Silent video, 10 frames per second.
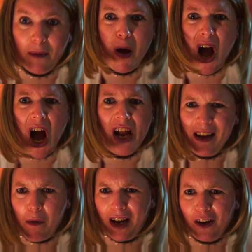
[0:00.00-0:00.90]
Come on,
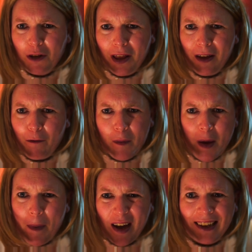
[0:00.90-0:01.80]
you want to do something from your
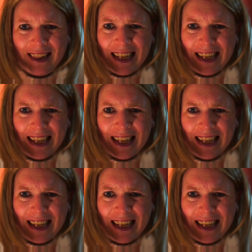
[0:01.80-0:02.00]
bucket